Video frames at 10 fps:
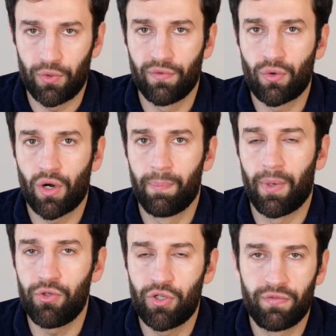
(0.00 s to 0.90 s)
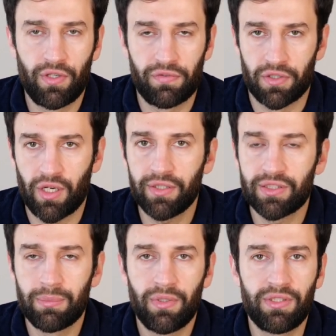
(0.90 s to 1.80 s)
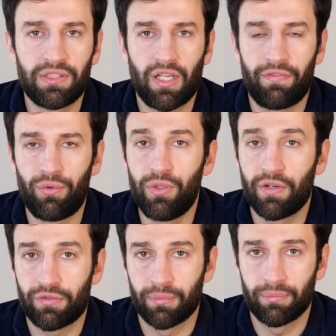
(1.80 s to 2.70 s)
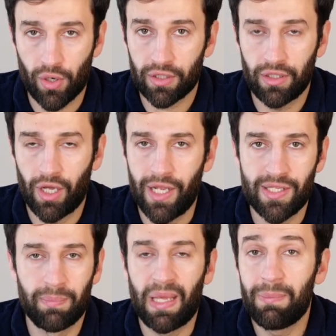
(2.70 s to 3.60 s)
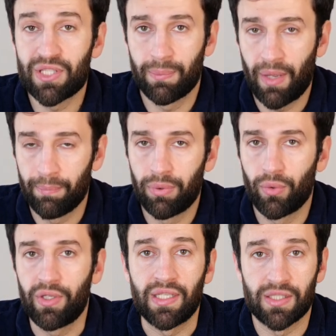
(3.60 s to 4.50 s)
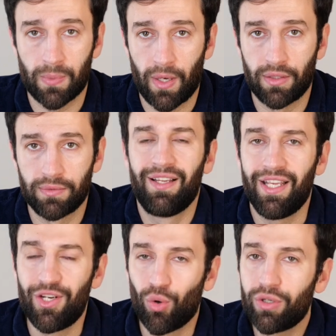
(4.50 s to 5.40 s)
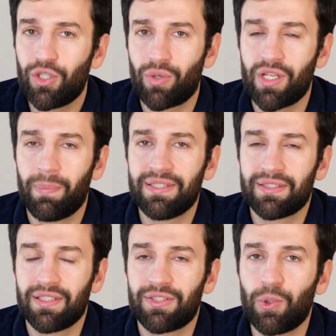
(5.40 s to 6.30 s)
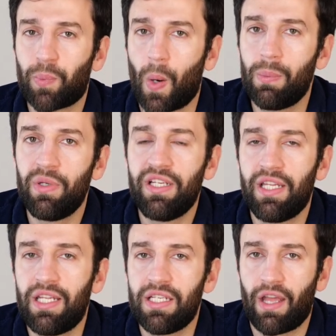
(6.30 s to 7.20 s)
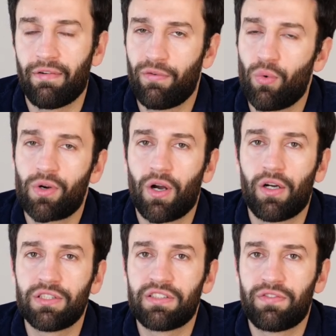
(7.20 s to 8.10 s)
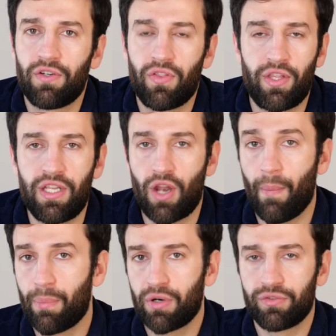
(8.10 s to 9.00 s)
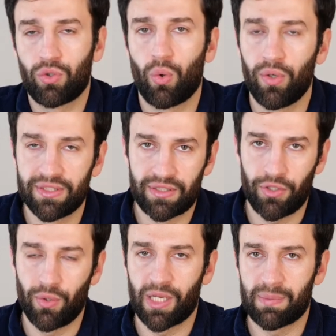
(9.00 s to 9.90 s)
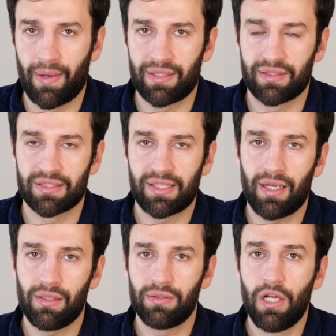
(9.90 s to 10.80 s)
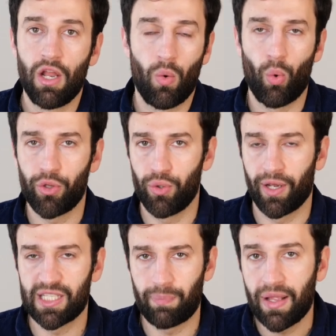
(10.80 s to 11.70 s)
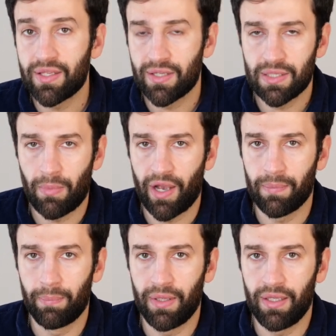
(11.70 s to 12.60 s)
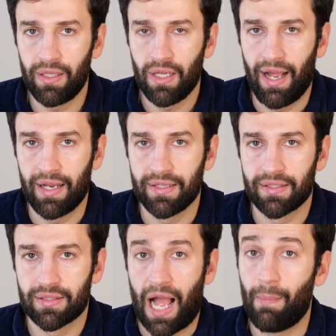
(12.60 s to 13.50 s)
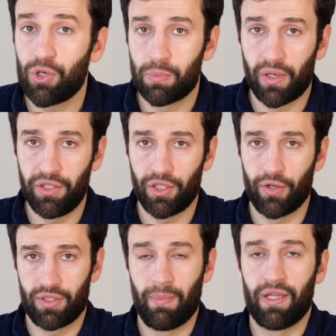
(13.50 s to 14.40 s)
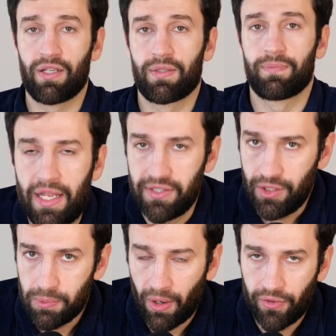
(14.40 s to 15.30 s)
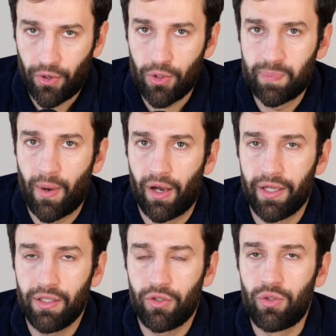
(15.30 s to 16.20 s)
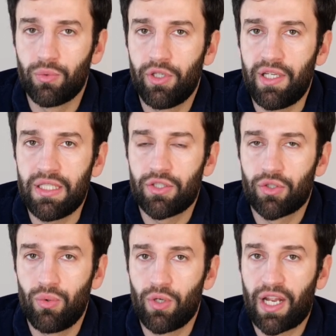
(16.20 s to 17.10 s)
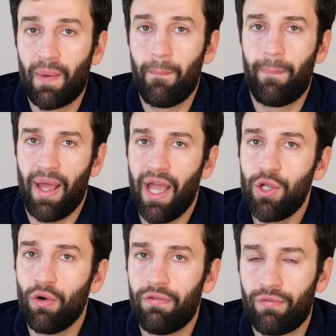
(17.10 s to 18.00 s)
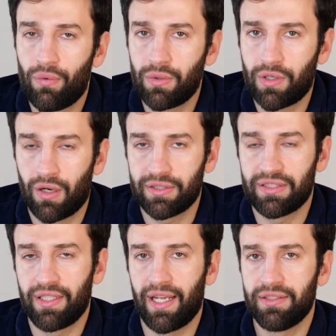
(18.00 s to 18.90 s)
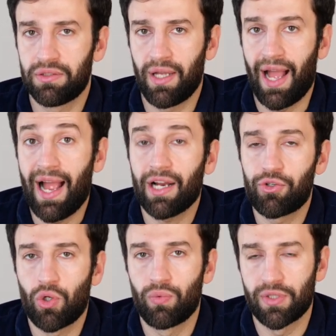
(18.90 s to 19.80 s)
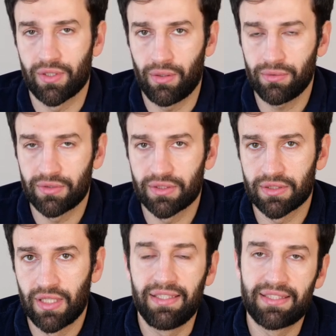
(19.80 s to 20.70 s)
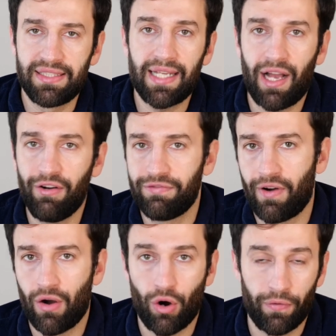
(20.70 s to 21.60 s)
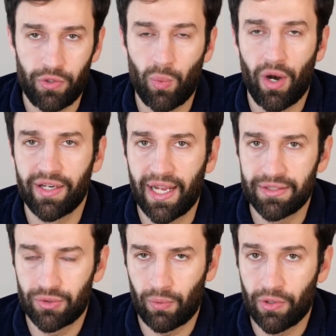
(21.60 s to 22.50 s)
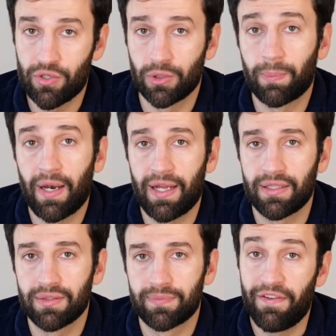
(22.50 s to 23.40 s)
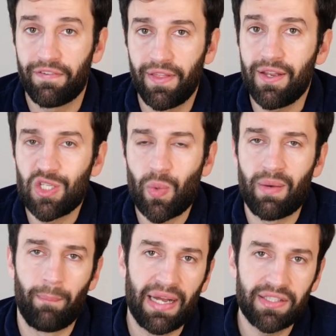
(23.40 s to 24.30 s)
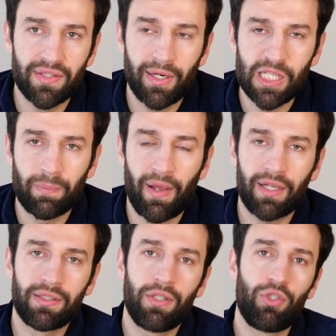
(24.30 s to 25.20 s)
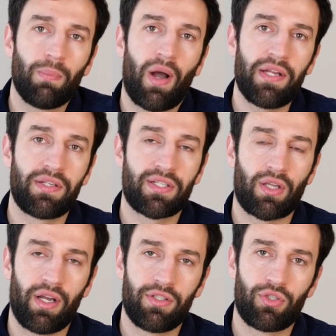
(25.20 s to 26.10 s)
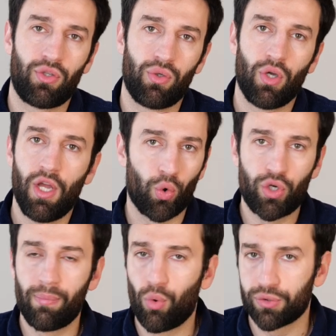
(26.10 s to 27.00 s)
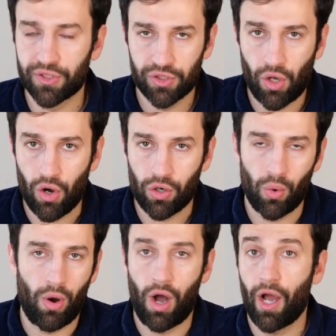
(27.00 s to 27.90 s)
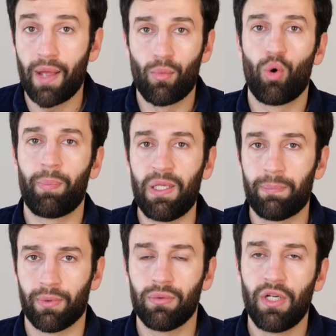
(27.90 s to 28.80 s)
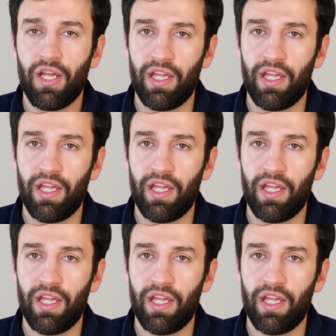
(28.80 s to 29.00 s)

You've got a bunch of different customers, a few different product lines, and maybe some employees as well. In order to run your business, you'll probably need a forecast for the number of things that you expect to sell, what your expenses might be, and how much money you're going to make. As each month goes by, you'll need to compare your forecast against your actual results and see how far off you were against your original plan. If things went better than expected, you might decide to order more stock or hire more people.